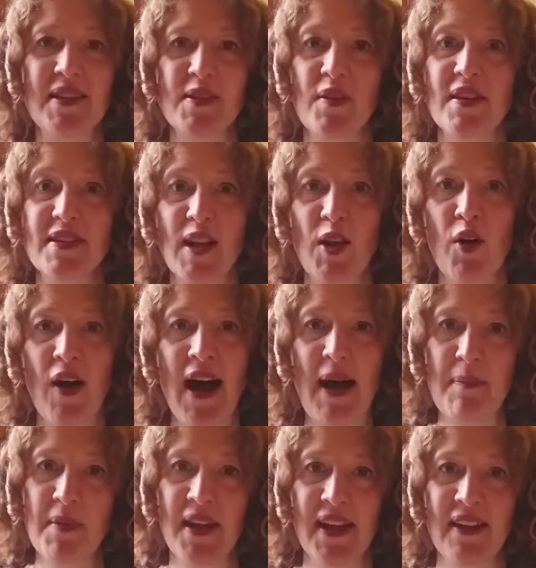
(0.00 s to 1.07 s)
So there's a lot
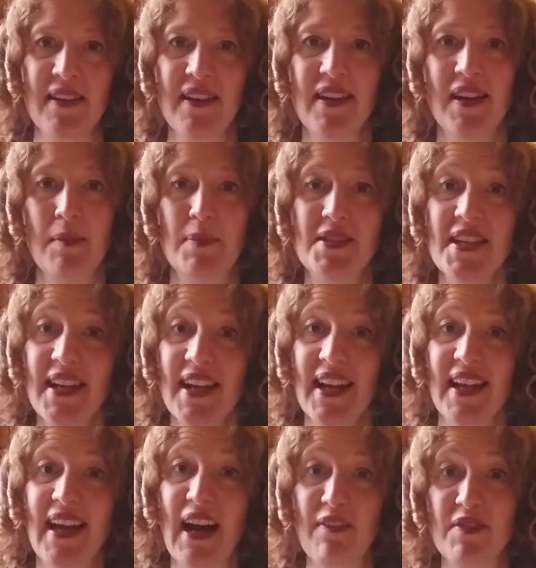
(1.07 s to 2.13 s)
happening,
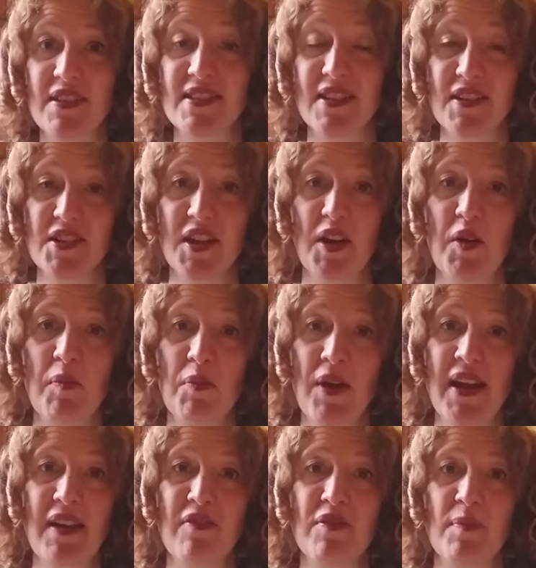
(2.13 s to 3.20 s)
particularly after such a long
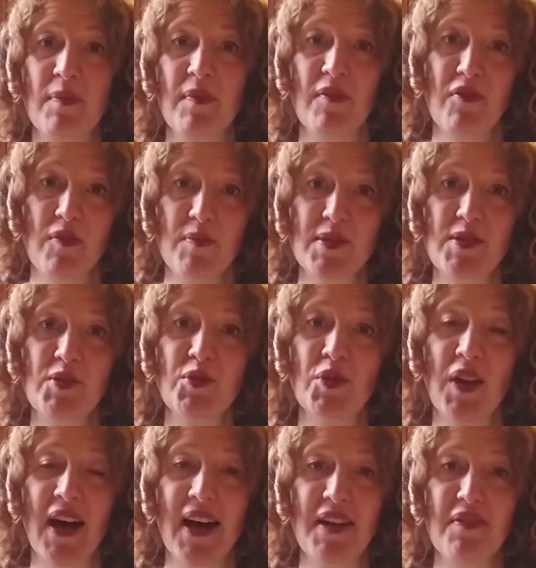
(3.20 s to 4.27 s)
break from school
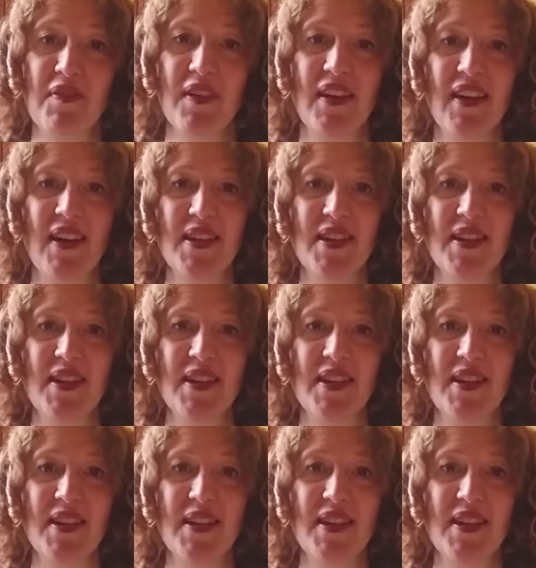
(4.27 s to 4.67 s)
life.